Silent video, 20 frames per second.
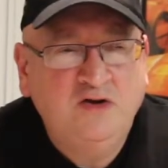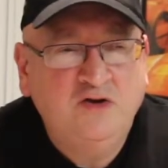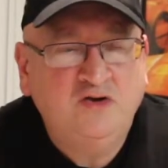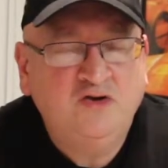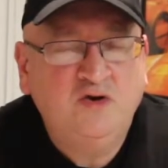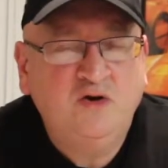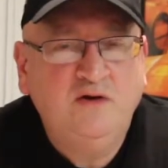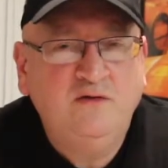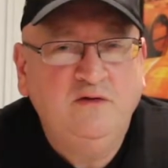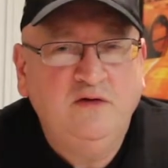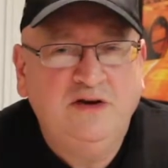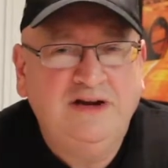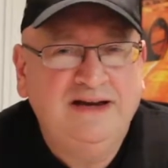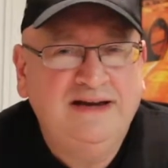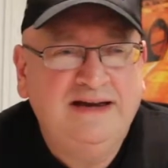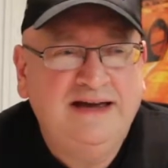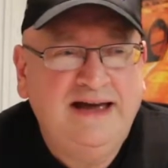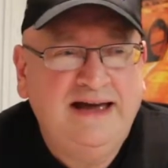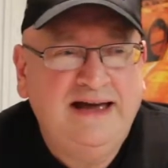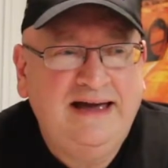you're sort of
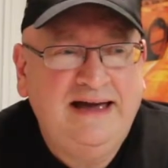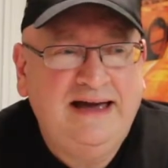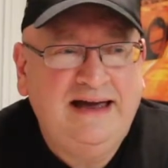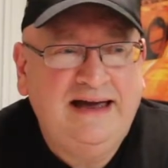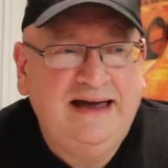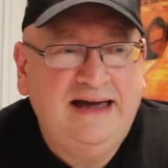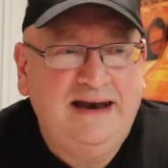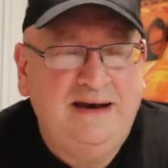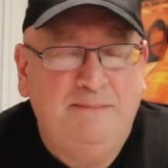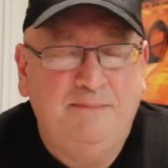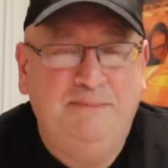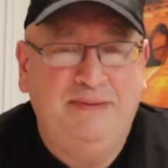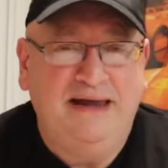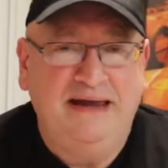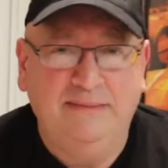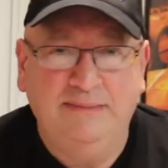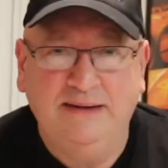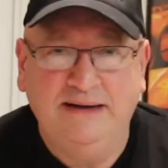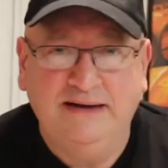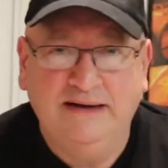looking at a
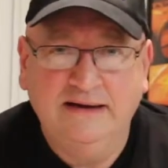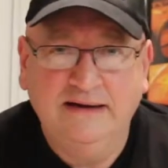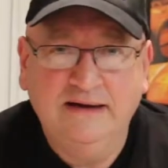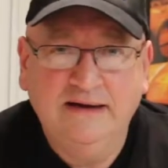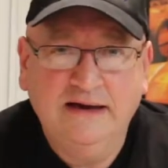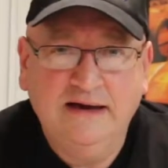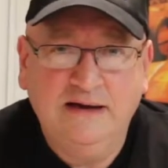baby